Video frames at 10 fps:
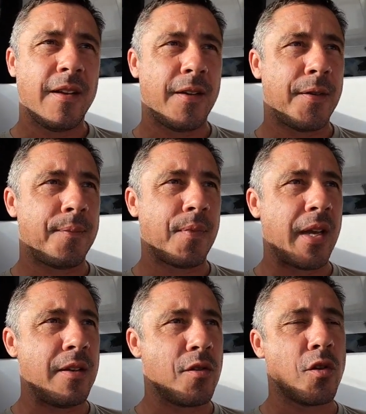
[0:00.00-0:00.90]
um,
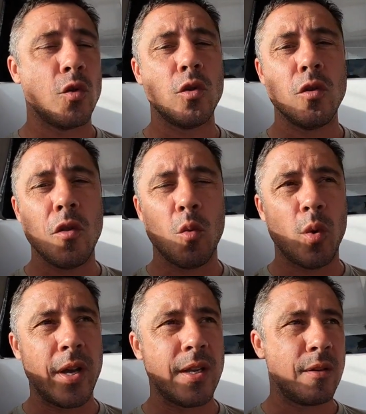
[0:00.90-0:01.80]
and due to the
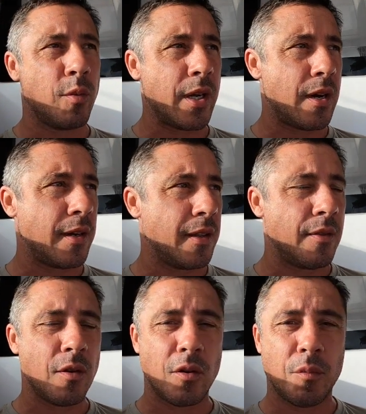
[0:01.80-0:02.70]
wind we had
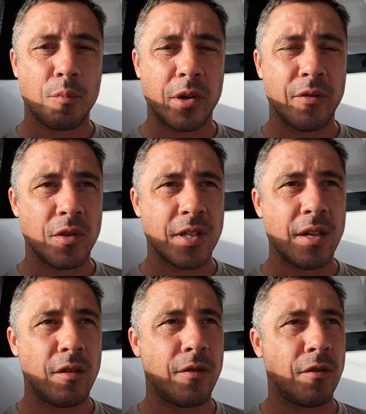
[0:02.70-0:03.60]
in the previous
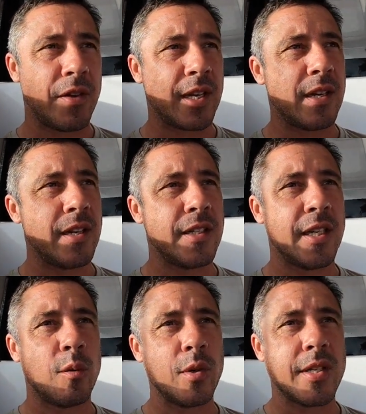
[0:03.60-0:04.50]
day over the
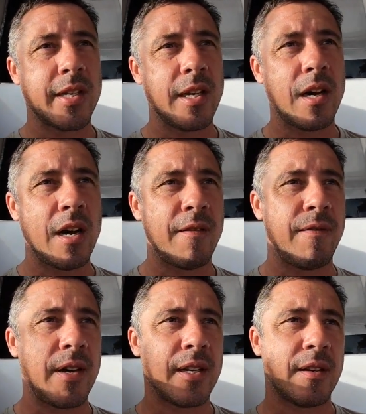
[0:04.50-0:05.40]
Atlantic we still have
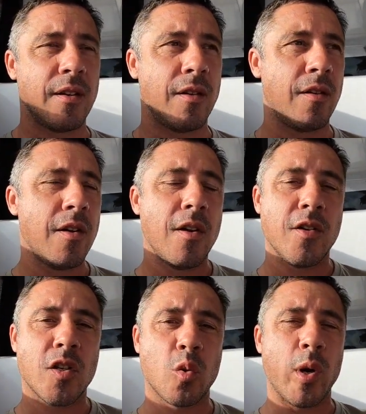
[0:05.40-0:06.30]
that uh,
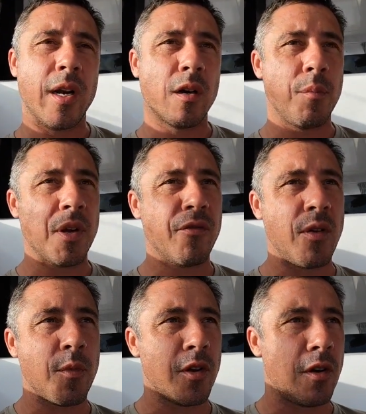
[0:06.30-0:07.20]
swell coming
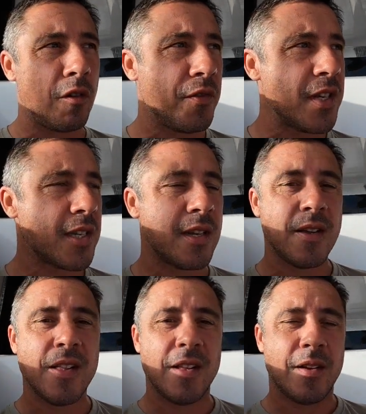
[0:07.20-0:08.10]
from the northeast
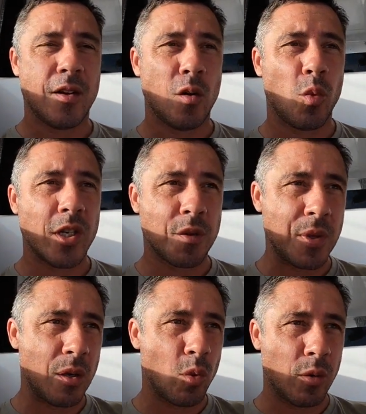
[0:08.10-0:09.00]
uh, which
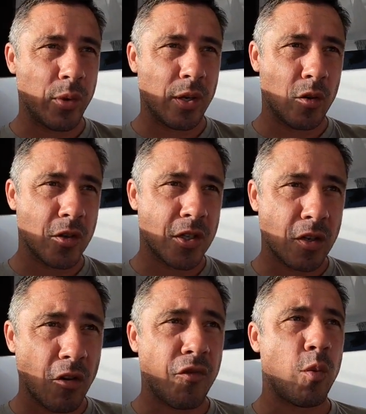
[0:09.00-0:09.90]
means when we go
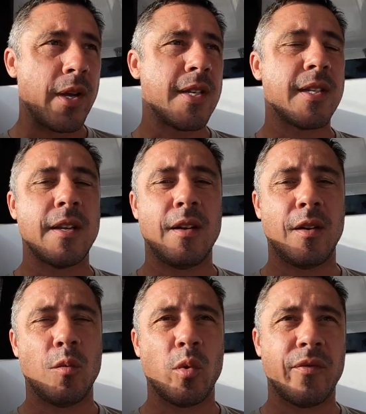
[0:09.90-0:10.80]
southwest
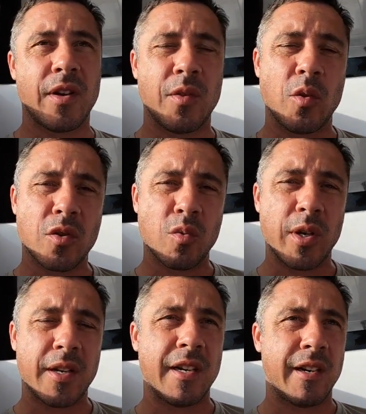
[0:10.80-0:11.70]
uh, we've got the
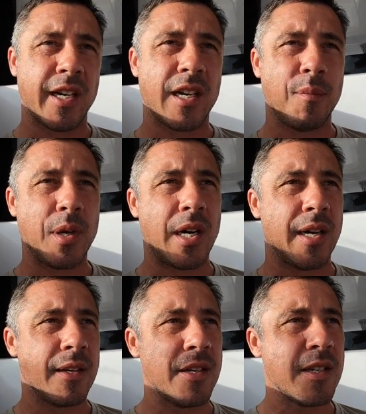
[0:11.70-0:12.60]
swell directly
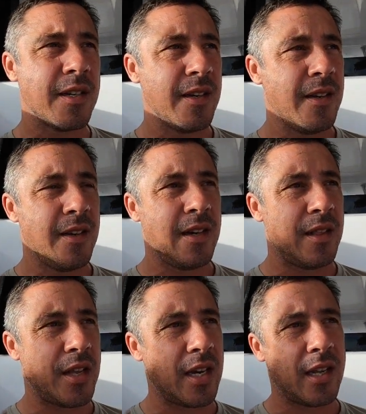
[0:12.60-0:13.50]
behind us
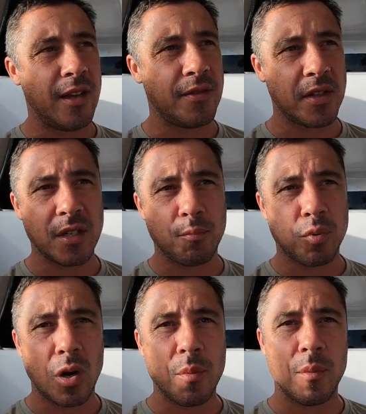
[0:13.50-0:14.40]
and that gives us
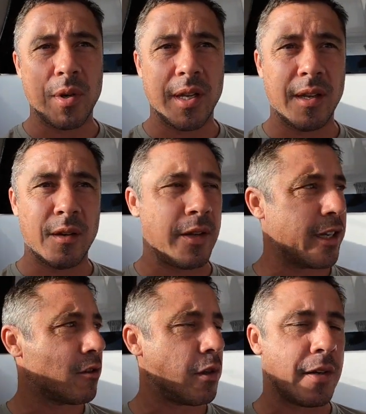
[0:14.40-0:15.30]
probably an
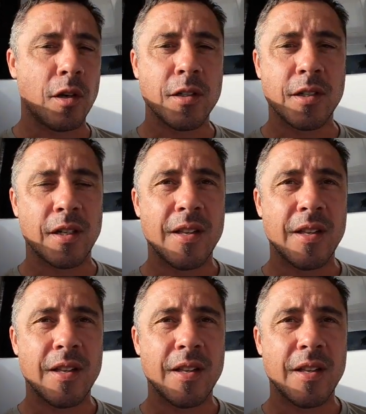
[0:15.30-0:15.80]
extra knot